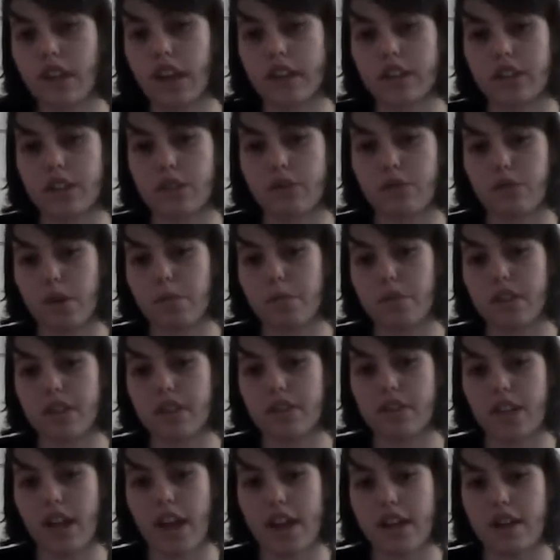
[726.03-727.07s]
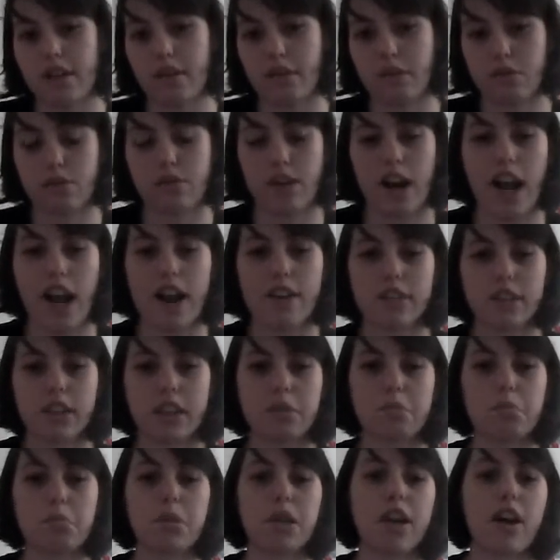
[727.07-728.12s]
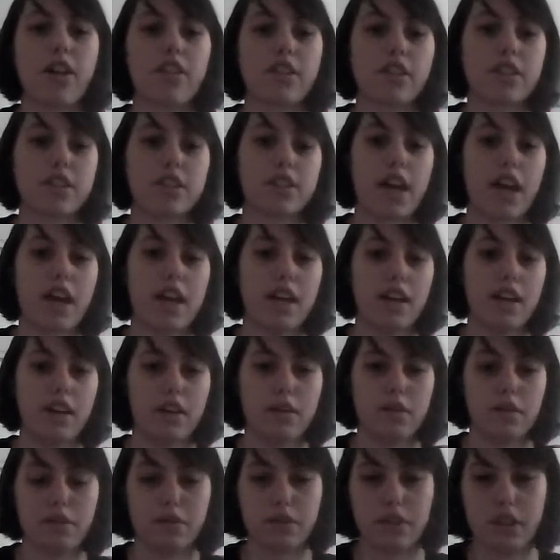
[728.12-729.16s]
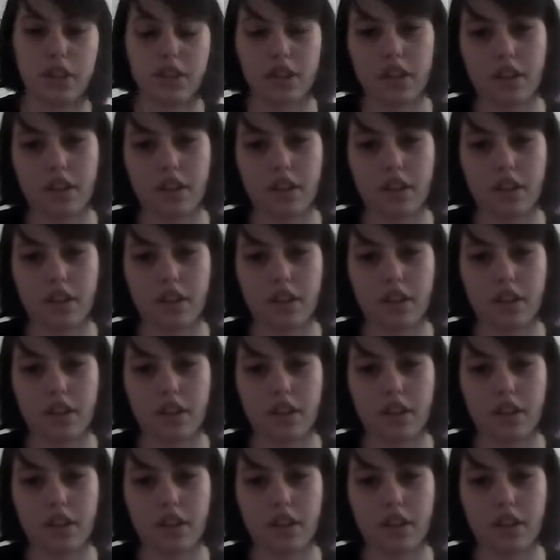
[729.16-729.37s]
not just from the side of traveling, but on the side of